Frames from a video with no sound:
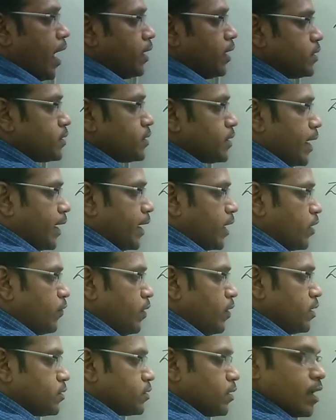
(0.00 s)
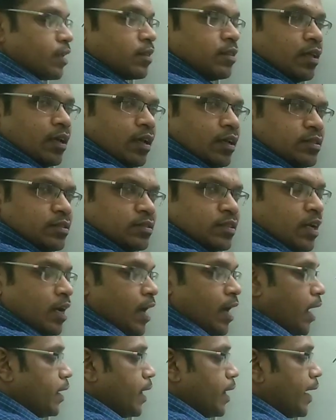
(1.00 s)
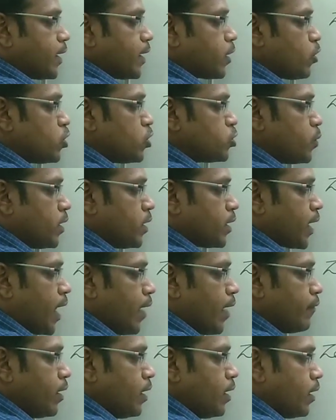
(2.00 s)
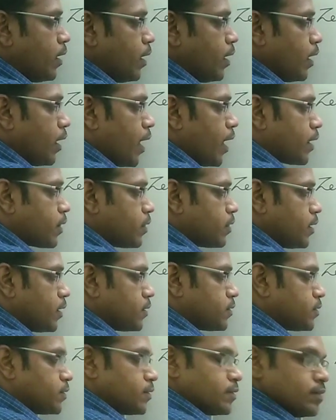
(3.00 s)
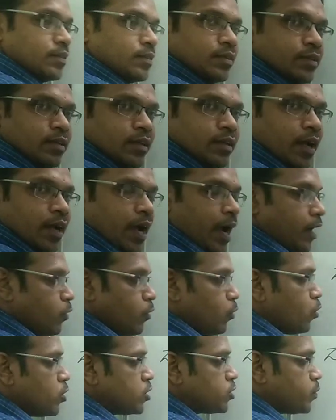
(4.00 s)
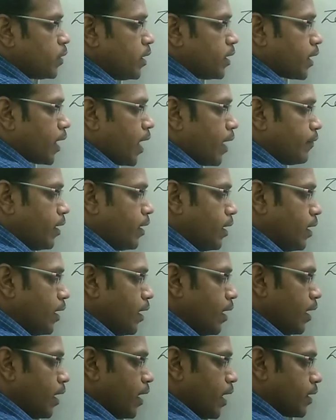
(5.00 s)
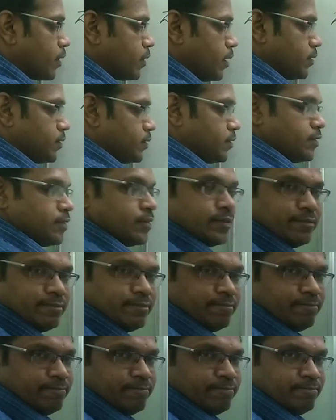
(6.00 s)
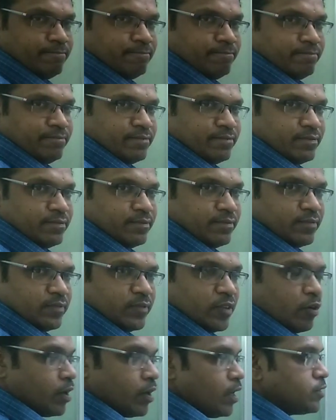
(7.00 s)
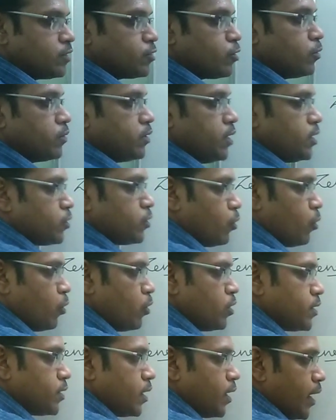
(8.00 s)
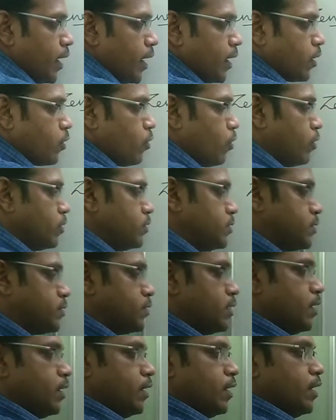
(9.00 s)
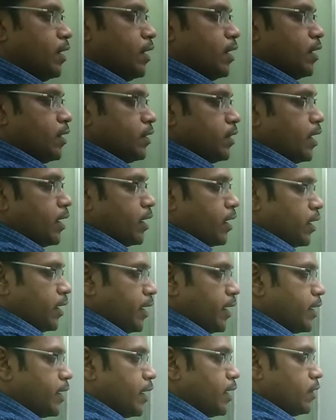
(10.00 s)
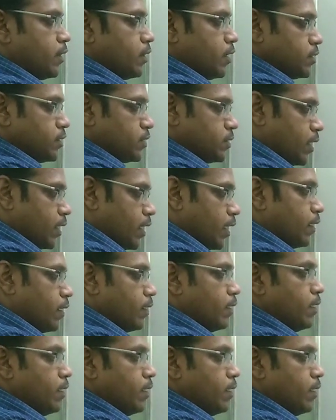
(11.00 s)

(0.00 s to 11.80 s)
and this electric field is like this, and electrons will travel like this, and holes will travel like this. Okay, so these holes and electrons, they created in this